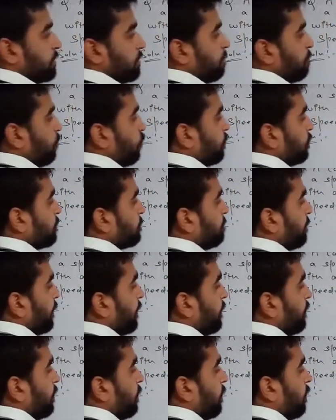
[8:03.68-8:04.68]
upon
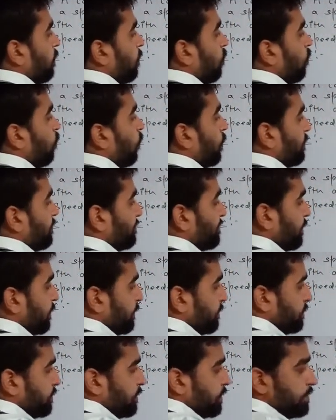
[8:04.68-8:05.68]
speed. What is the
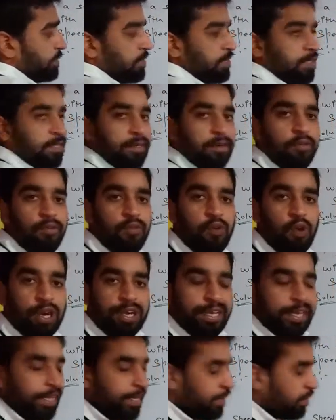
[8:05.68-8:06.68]
distance?
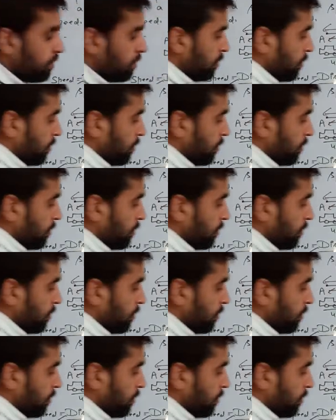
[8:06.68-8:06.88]
40.